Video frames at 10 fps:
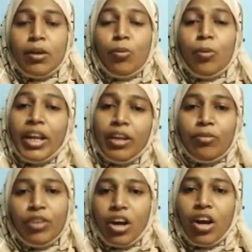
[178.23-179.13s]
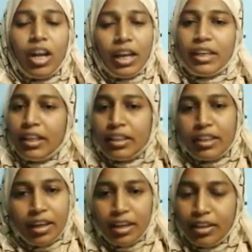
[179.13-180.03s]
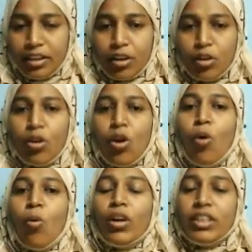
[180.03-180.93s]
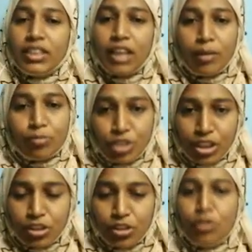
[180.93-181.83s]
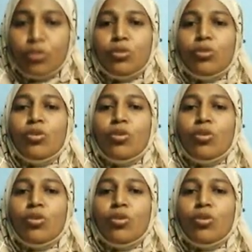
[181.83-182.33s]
why we are collecting the data. What is the objective